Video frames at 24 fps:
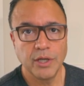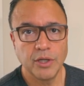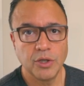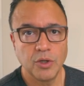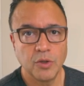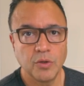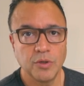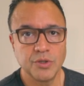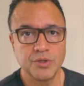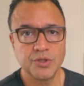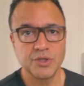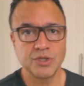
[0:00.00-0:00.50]
wanna
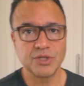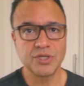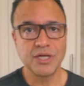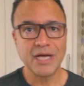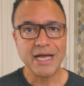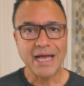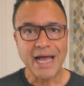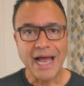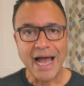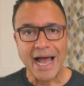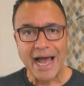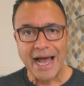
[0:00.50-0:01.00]
do is just
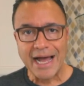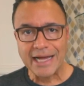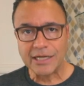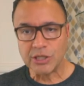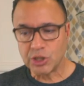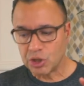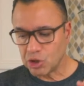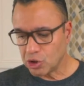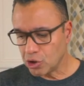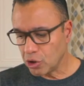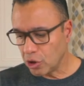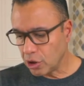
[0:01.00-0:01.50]

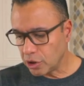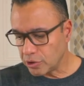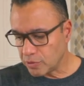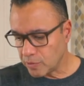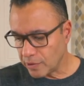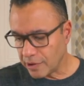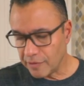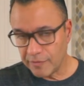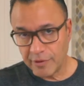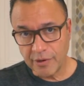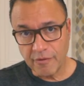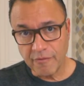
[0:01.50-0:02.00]
add salt.
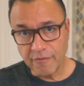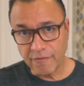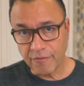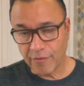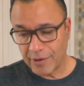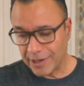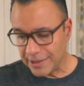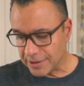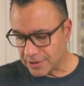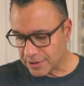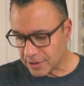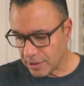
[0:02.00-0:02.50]
Whenever you
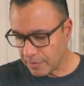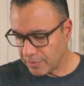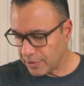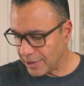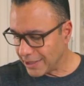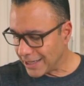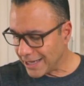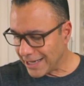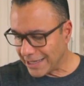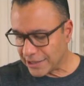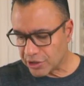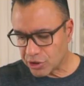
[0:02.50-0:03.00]
fry
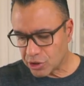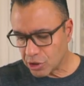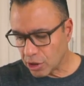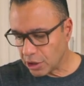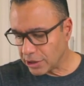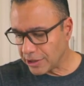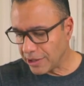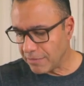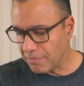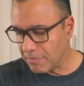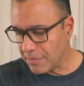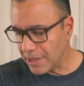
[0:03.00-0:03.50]
something, add
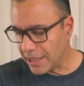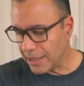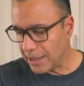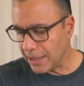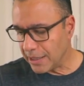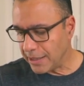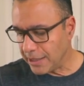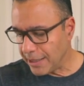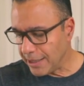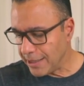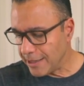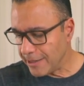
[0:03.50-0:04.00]
salt
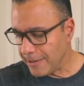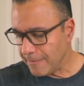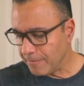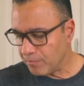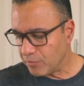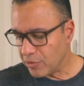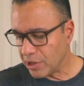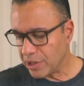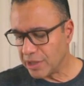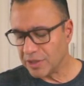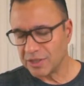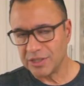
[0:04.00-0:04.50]
immediately
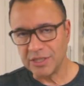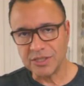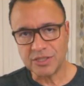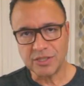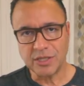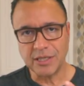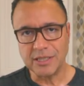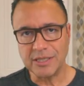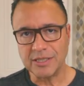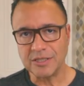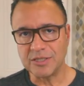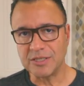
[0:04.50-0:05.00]
because
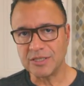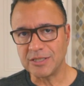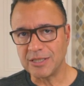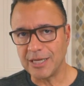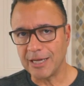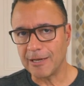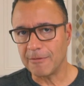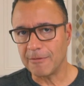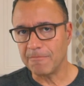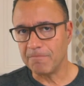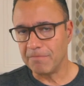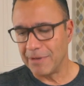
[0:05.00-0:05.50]
it's gonna
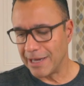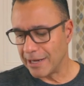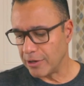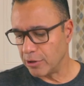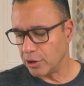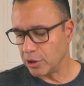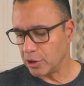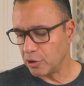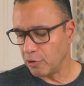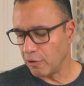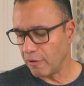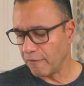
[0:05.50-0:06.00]
stick
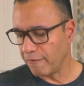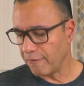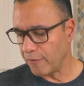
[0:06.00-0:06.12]
better to the